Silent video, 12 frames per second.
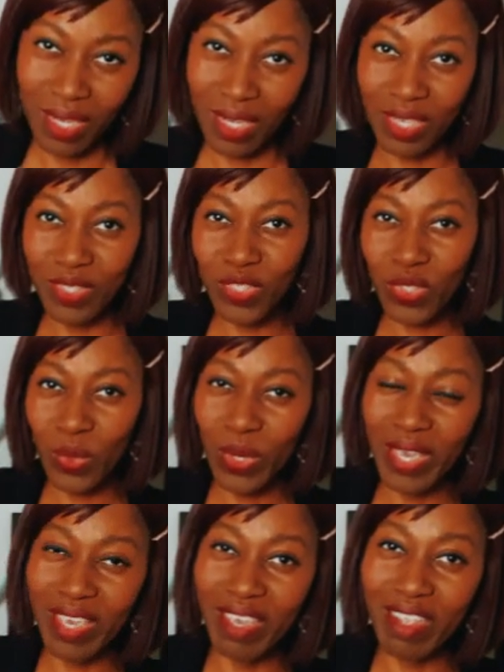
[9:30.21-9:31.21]
And so
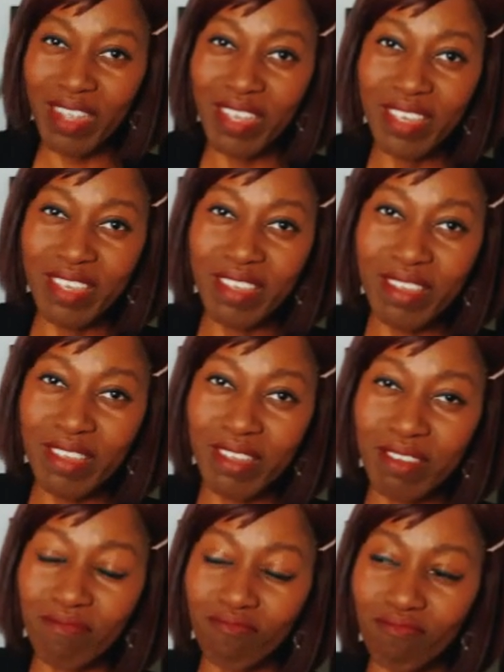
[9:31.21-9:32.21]
here
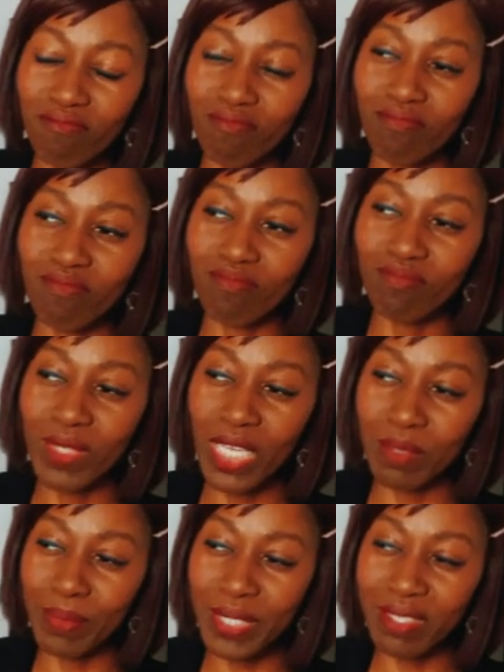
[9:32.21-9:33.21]
he
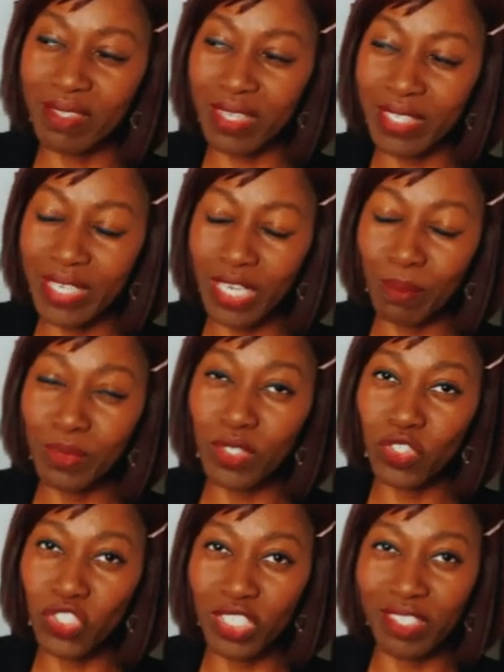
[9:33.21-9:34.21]
admits that he came to
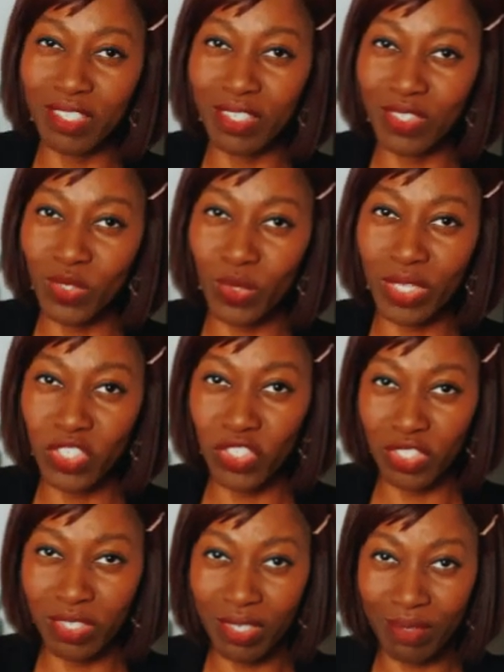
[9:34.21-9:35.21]
Jesus so that
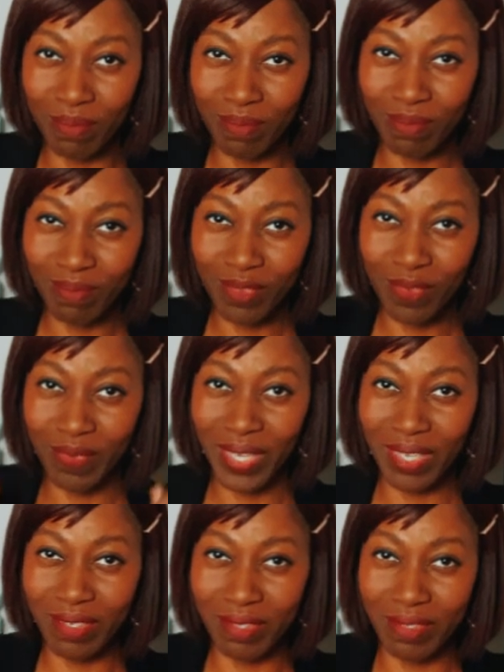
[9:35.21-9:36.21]
Jesus can
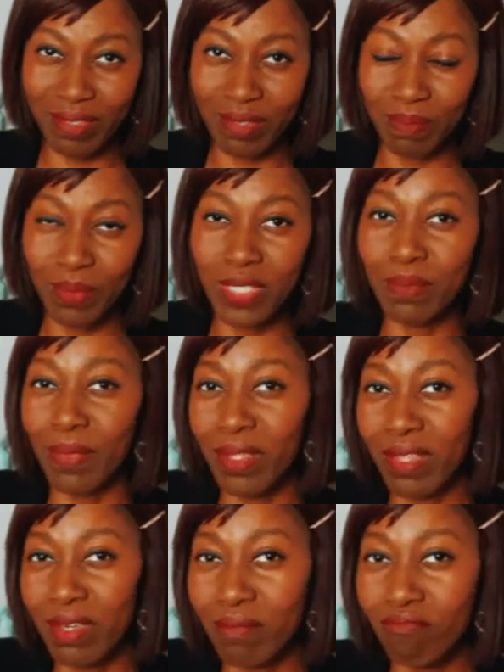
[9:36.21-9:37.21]
fix his
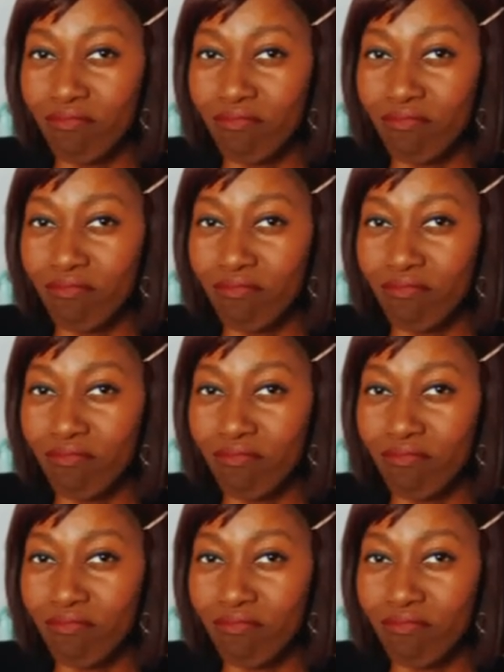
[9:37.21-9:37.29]
mother.